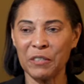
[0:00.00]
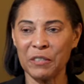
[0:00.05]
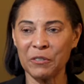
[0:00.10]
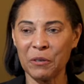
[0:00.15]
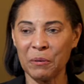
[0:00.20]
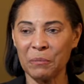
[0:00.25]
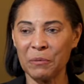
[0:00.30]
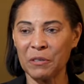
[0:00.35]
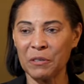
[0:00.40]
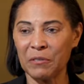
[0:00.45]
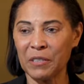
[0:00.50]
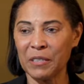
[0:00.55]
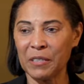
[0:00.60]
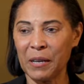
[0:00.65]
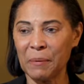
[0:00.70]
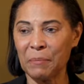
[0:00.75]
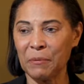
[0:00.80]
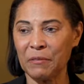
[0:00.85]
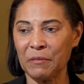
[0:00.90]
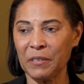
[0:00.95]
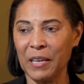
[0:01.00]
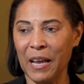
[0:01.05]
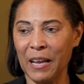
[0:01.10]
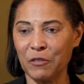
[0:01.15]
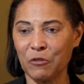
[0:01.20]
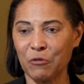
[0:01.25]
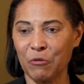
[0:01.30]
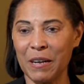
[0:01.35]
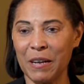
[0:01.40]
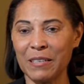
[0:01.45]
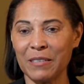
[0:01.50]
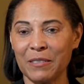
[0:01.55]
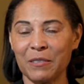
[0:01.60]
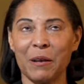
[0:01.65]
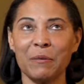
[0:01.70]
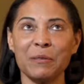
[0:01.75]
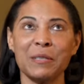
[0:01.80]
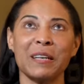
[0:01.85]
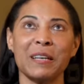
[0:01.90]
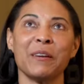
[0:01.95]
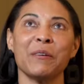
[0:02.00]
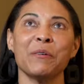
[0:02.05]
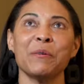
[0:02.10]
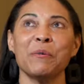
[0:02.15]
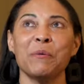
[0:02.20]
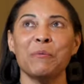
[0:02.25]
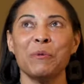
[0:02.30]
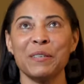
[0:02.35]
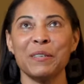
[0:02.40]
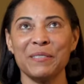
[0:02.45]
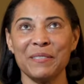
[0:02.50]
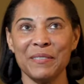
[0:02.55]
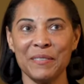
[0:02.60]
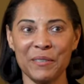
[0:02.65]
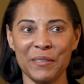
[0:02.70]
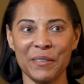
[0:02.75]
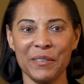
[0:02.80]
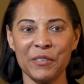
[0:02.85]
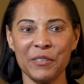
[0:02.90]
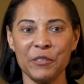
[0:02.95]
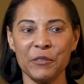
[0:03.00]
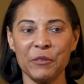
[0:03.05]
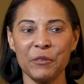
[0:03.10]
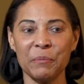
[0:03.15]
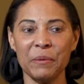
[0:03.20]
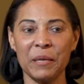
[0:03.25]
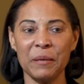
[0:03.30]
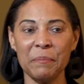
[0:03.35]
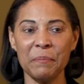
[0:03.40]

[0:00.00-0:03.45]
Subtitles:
in terms of a type of gastritis. I was like, oh, what is this going to do to me?